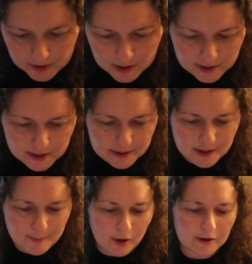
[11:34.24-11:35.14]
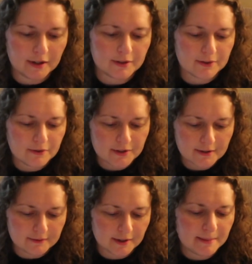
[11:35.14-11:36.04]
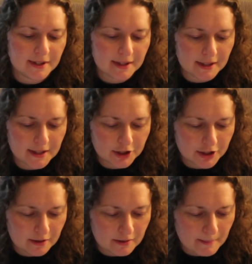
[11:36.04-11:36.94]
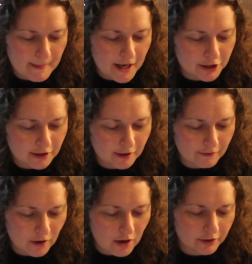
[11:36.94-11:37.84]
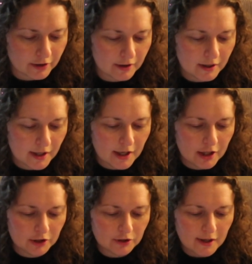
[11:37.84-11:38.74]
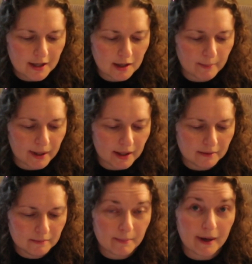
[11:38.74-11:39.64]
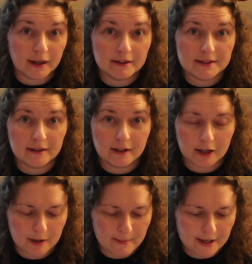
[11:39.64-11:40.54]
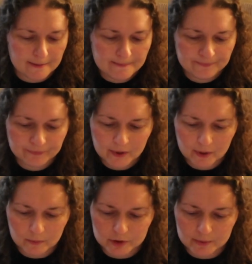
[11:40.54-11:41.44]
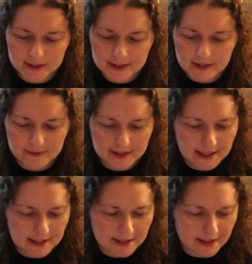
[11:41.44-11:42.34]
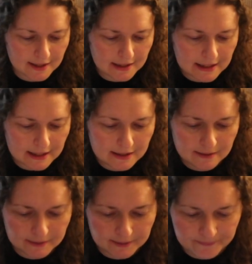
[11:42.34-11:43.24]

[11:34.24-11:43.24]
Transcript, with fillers: The Disney Park exclusive limited edition Magic of Honor trading pin, Pirates of the Caribbean, which was seventeen ninety-nine.